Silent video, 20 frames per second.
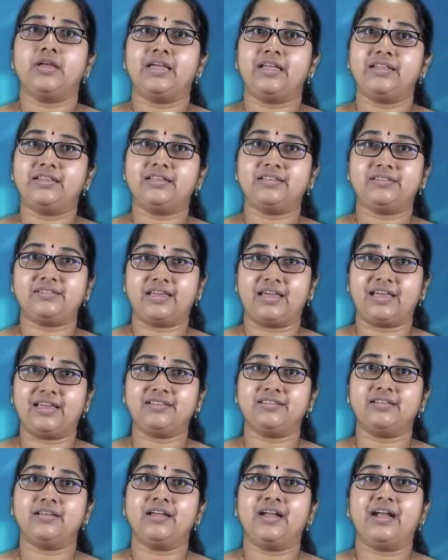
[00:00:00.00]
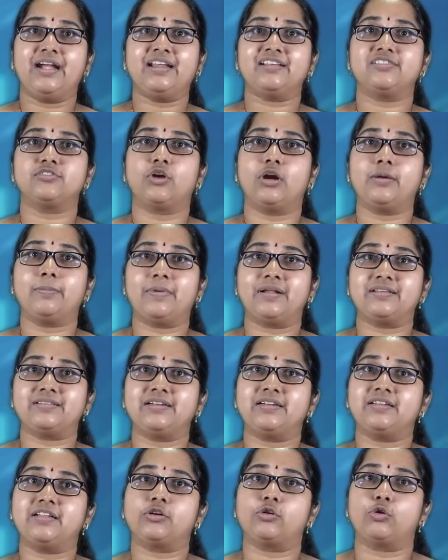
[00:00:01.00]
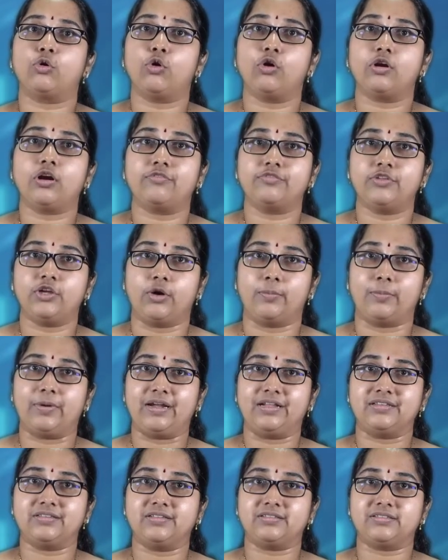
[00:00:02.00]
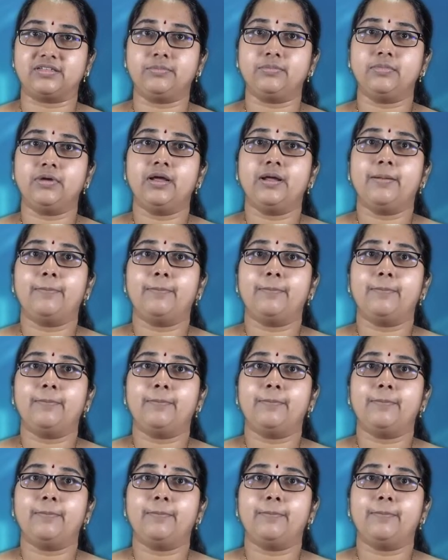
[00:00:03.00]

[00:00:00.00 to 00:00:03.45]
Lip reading: In this case, it is not present in the core of the operating system,